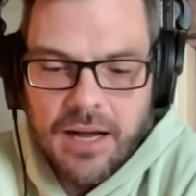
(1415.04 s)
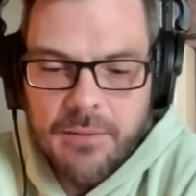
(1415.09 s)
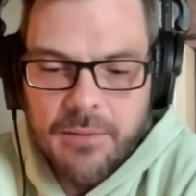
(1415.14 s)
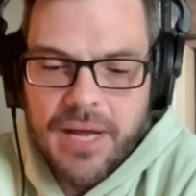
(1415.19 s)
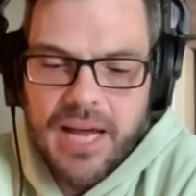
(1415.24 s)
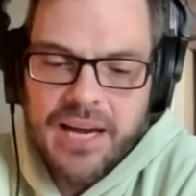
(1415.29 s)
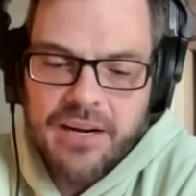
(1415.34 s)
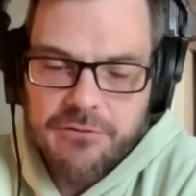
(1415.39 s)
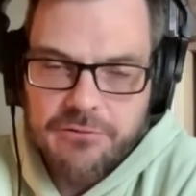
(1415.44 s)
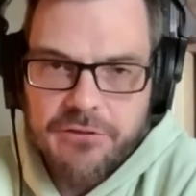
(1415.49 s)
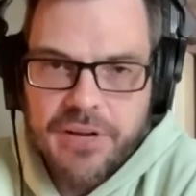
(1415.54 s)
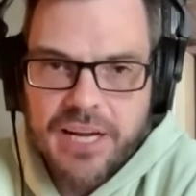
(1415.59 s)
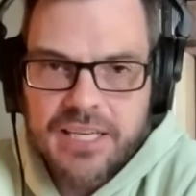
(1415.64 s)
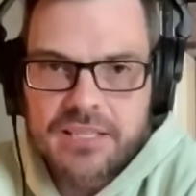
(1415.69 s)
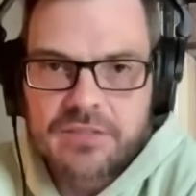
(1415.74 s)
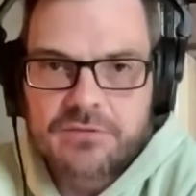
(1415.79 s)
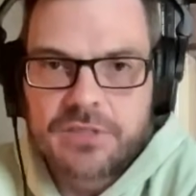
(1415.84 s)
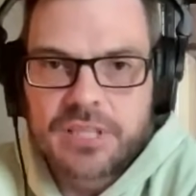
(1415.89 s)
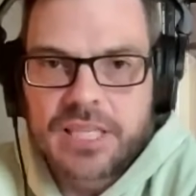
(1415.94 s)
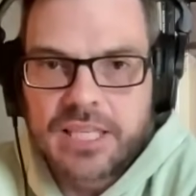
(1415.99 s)
and
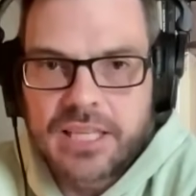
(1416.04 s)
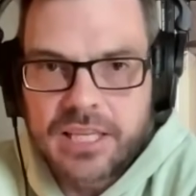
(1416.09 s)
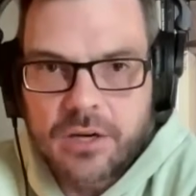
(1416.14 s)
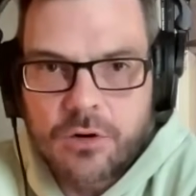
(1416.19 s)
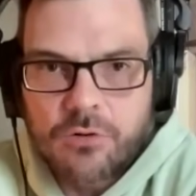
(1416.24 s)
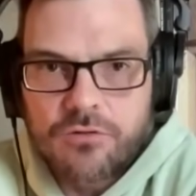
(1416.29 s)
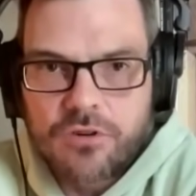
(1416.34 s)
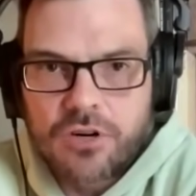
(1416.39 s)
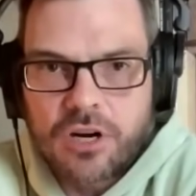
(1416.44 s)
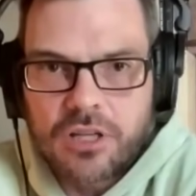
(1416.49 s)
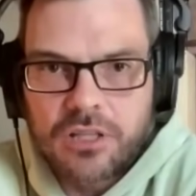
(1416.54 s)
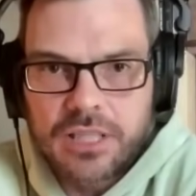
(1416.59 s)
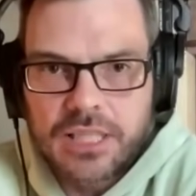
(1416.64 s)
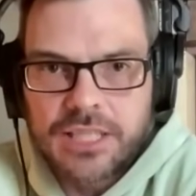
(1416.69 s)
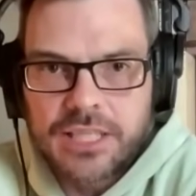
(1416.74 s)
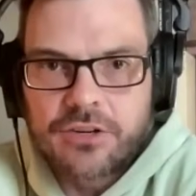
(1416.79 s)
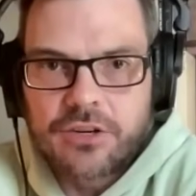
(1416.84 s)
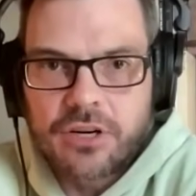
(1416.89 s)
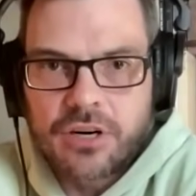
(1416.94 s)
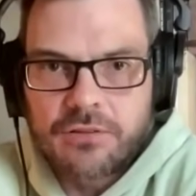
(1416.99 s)
effectively the overall
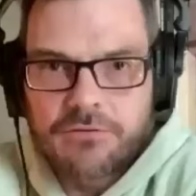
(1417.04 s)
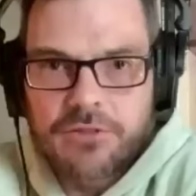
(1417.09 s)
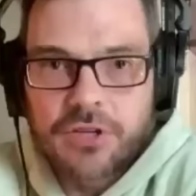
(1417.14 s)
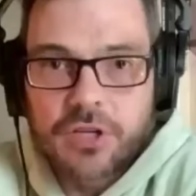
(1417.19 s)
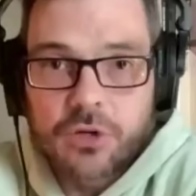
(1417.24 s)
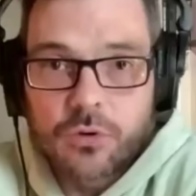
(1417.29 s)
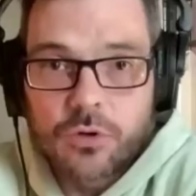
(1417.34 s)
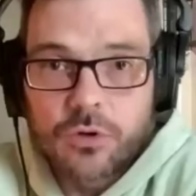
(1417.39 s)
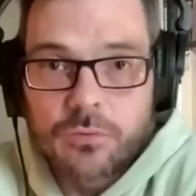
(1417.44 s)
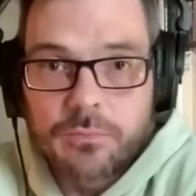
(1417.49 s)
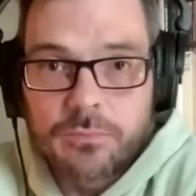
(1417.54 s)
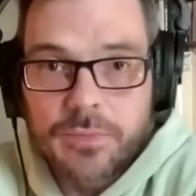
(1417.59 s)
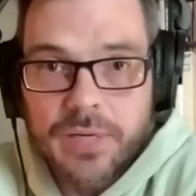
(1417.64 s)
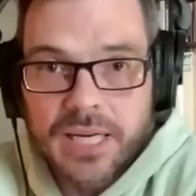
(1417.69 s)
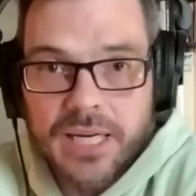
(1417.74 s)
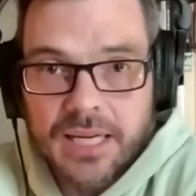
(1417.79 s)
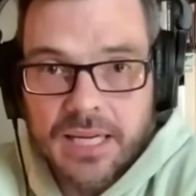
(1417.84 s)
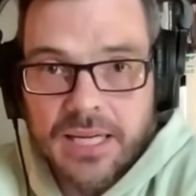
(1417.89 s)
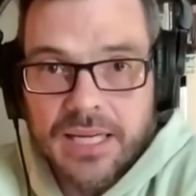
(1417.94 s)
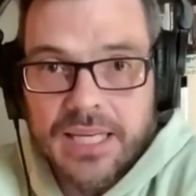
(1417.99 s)
leader of the group
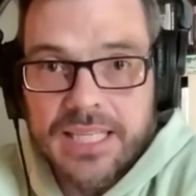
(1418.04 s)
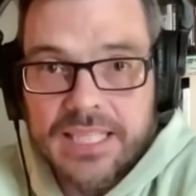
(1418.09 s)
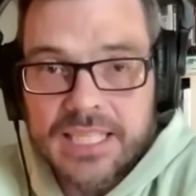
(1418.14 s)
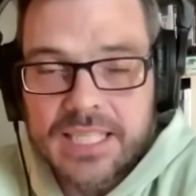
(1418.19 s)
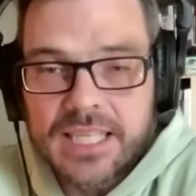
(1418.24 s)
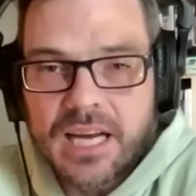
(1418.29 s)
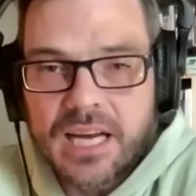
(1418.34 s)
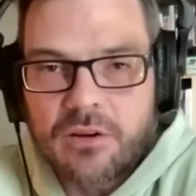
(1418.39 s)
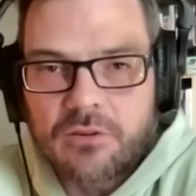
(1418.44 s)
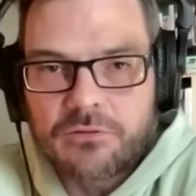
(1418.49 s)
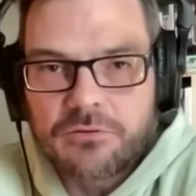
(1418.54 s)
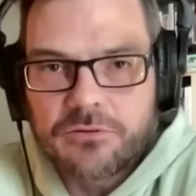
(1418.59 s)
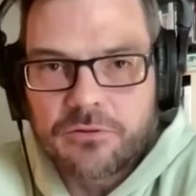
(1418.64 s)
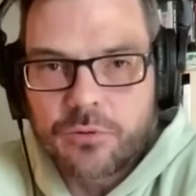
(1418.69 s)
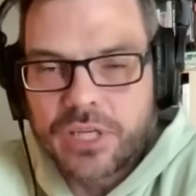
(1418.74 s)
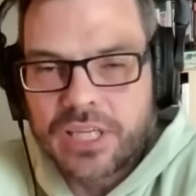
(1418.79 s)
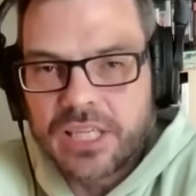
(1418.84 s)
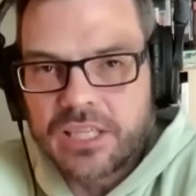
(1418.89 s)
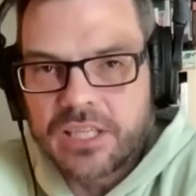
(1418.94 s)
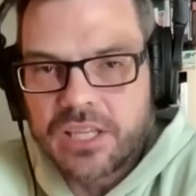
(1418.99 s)
itself.
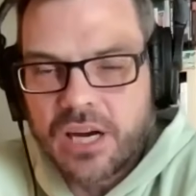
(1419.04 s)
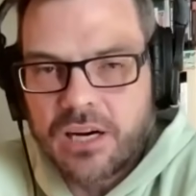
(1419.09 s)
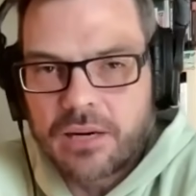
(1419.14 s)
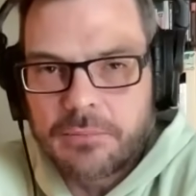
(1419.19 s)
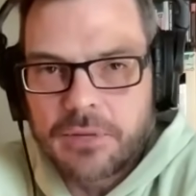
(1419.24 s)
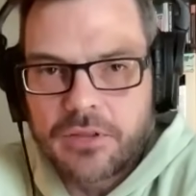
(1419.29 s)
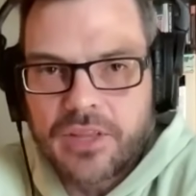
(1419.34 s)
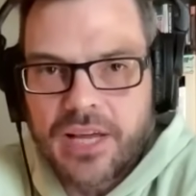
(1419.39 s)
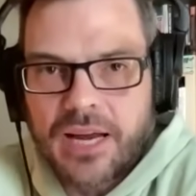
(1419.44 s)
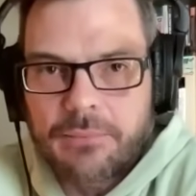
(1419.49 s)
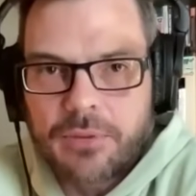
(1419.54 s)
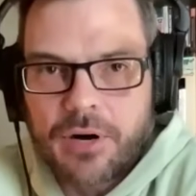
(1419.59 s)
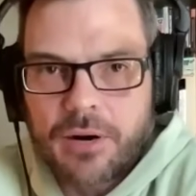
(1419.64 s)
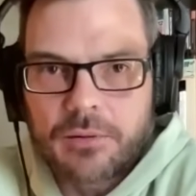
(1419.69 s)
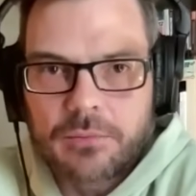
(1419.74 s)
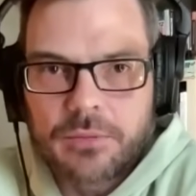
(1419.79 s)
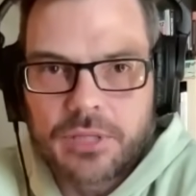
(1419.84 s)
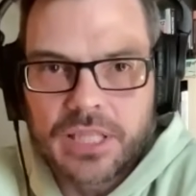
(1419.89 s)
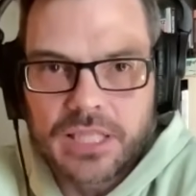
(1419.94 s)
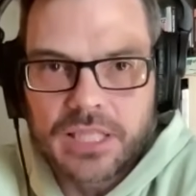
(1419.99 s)
We could talk about that
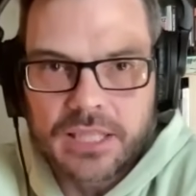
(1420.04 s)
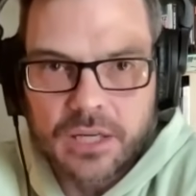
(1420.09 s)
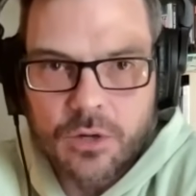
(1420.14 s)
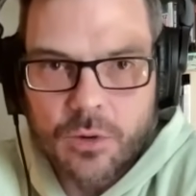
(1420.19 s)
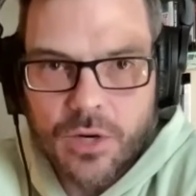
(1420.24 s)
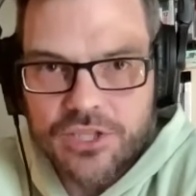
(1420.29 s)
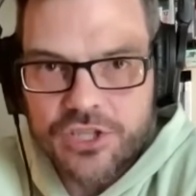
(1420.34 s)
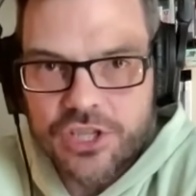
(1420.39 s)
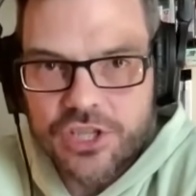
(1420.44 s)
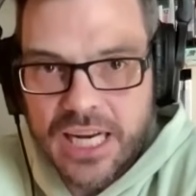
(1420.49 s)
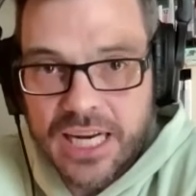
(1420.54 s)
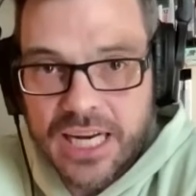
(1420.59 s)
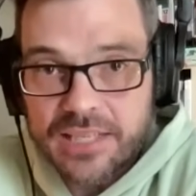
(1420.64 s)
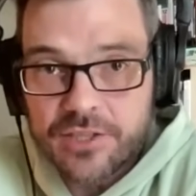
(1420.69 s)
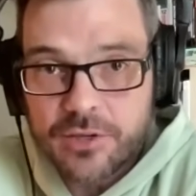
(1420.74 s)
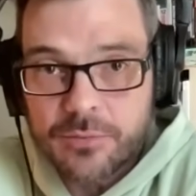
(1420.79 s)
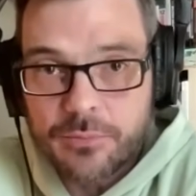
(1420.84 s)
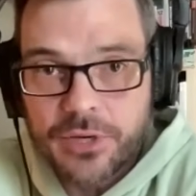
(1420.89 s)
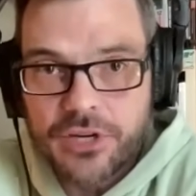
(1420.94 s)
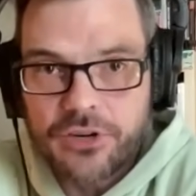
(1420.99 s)
probably in the
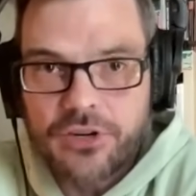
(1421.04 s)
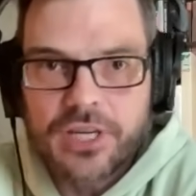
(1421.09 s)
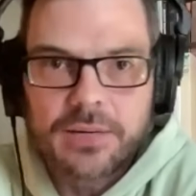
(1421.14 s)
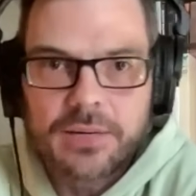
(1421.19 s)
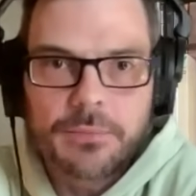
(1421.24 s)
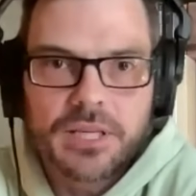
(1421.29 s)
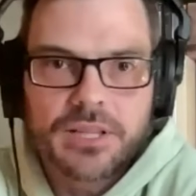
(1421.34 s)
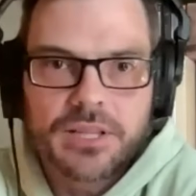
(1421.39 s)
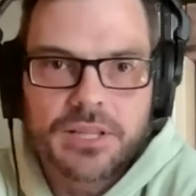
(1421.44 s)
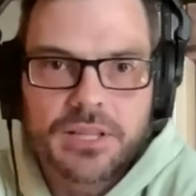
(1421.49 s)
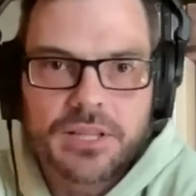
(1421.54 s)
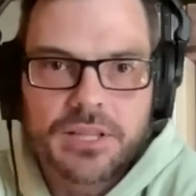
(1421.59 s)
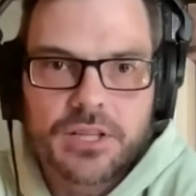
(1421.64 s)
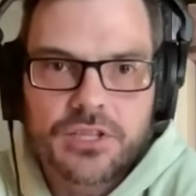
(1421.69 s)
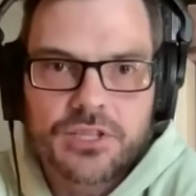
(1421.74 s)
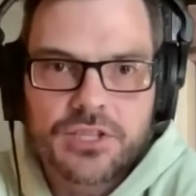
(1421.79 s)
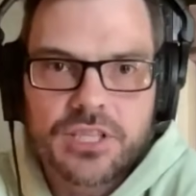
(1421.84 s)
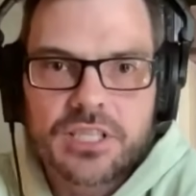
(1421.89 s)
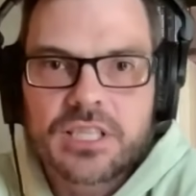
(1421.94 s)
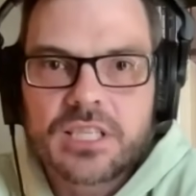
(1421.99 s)
question-answer period, but
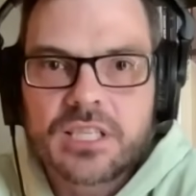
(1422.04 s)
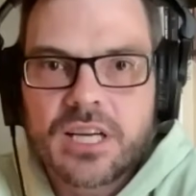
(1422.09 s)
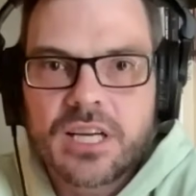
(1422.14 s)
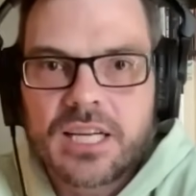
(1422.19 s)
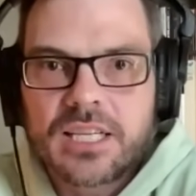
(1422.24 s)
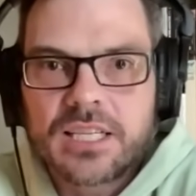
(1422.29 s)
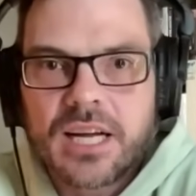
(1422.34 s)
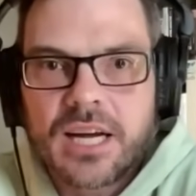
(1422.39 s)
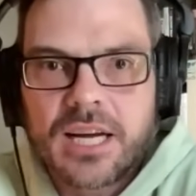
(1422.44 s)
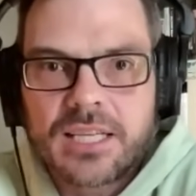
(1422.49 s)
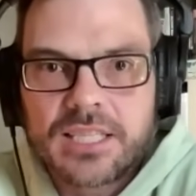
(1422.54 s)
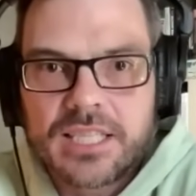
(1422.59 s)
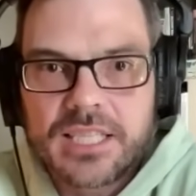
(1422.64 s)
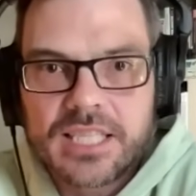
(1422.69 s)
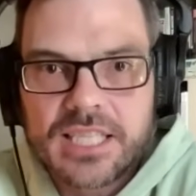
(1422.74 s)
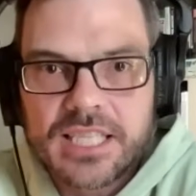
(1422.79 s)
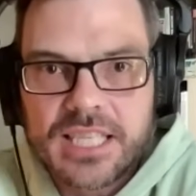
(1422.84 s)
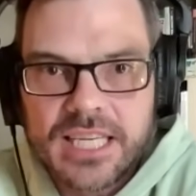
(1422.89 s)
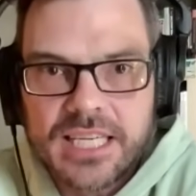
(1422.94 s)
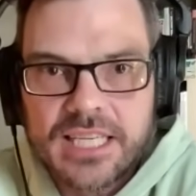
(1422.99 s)
there's a
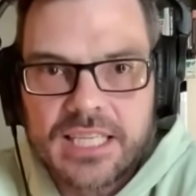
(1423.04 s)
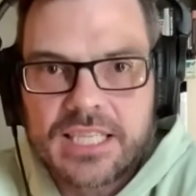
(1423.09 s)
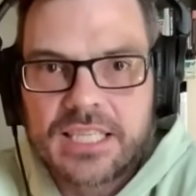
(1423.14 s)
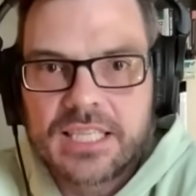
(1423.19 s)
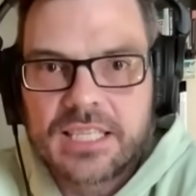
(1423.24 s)
distinct